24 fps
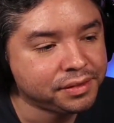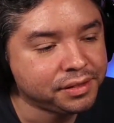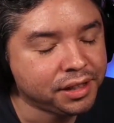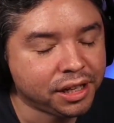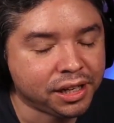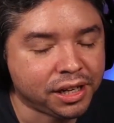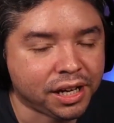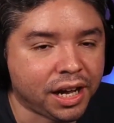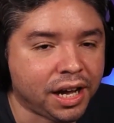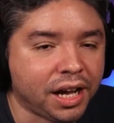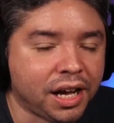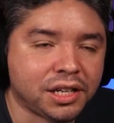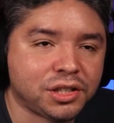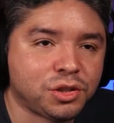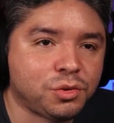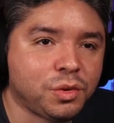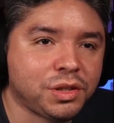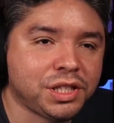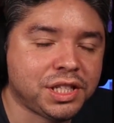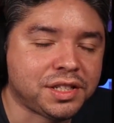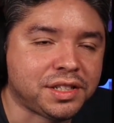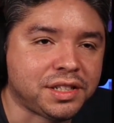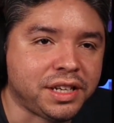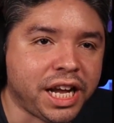Gosh,
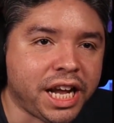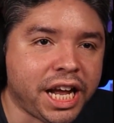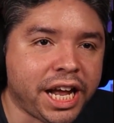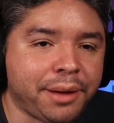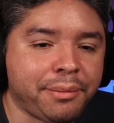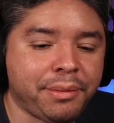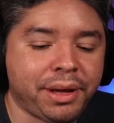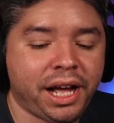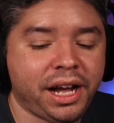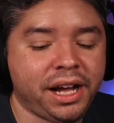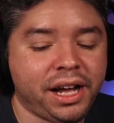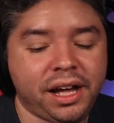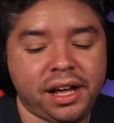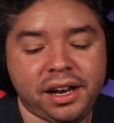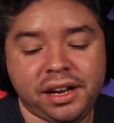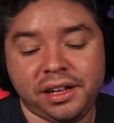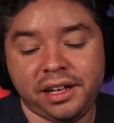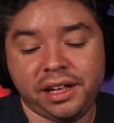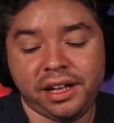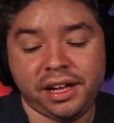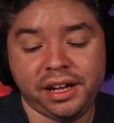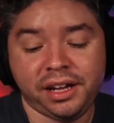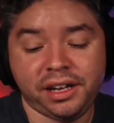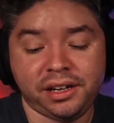what's his name? I
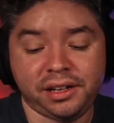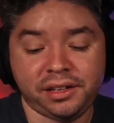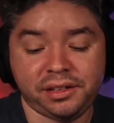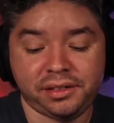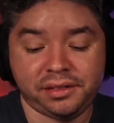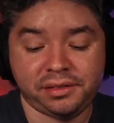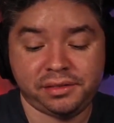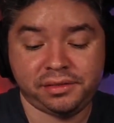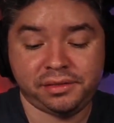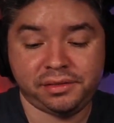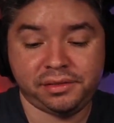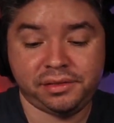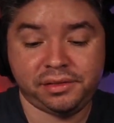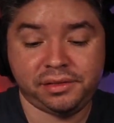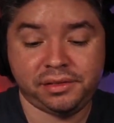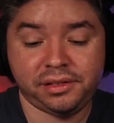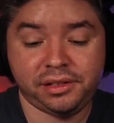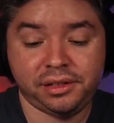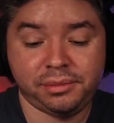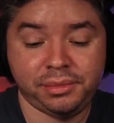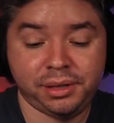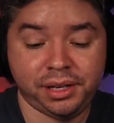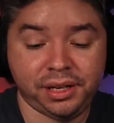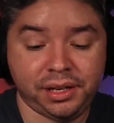gotta
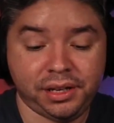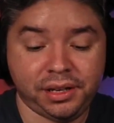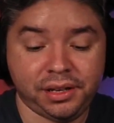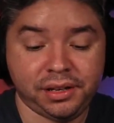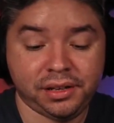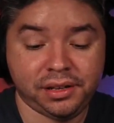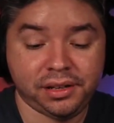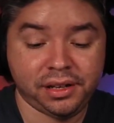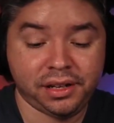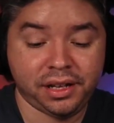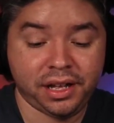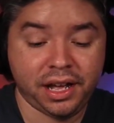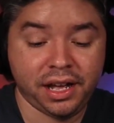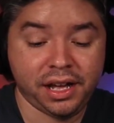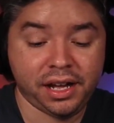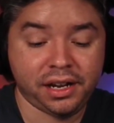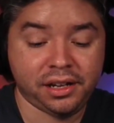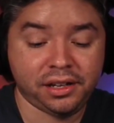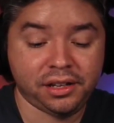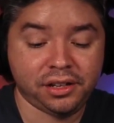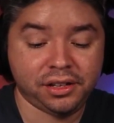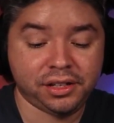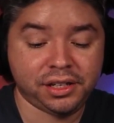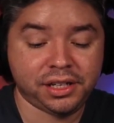
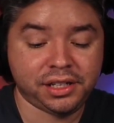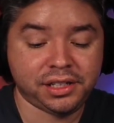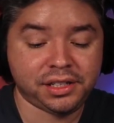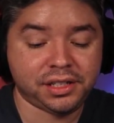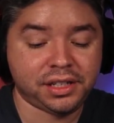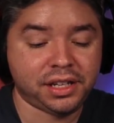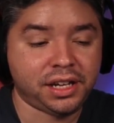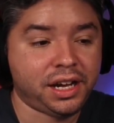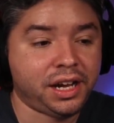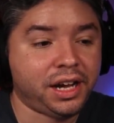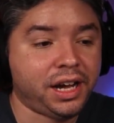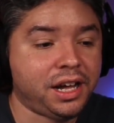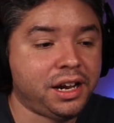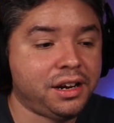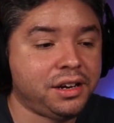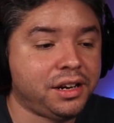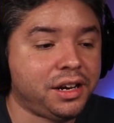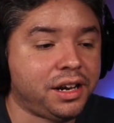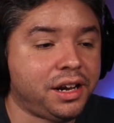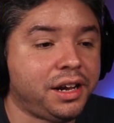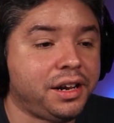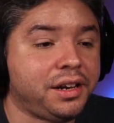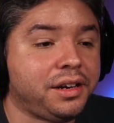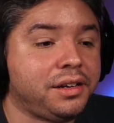look into that. How did
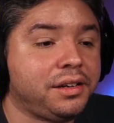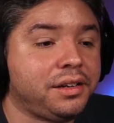I...